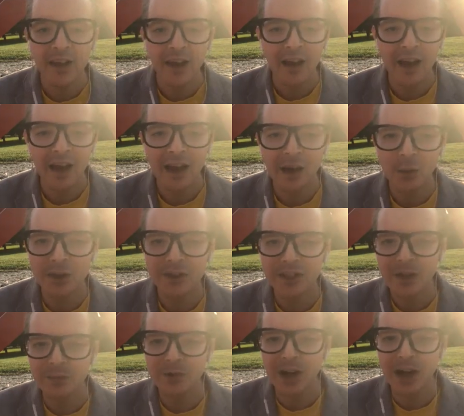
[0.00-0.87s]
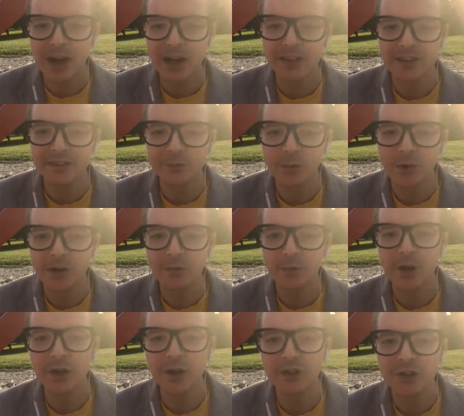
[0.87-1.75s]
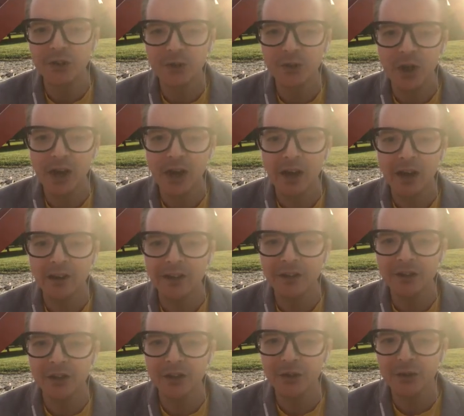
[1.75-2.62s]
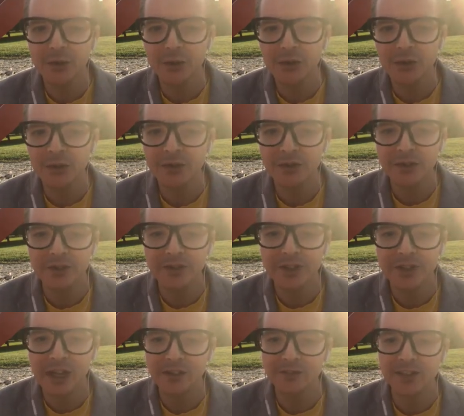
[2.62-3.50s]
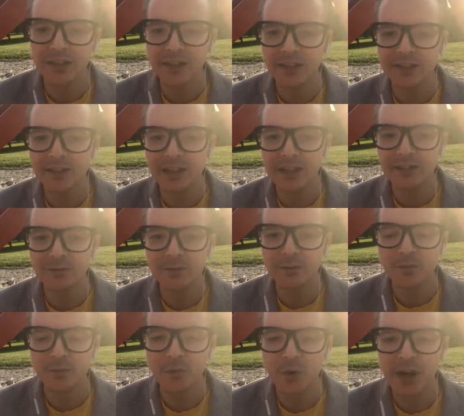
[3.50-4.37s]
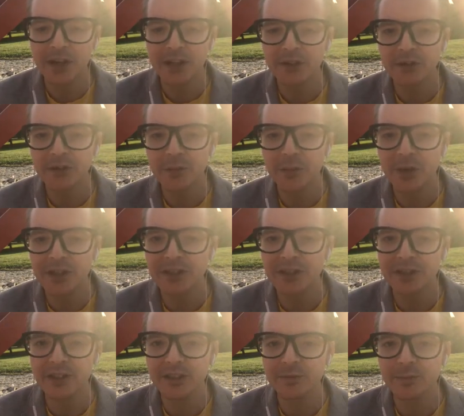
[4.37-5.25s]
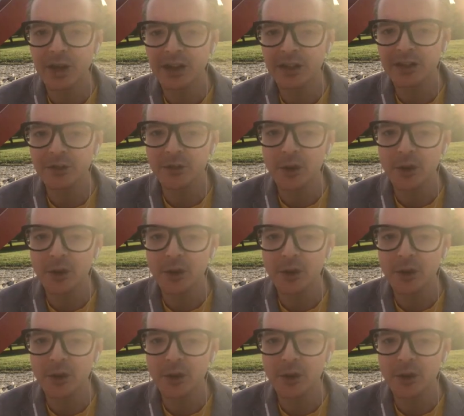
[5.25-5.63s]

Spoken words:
What's up, guys? Why don't you introduce yourselves and let's get right into the business. Max, you go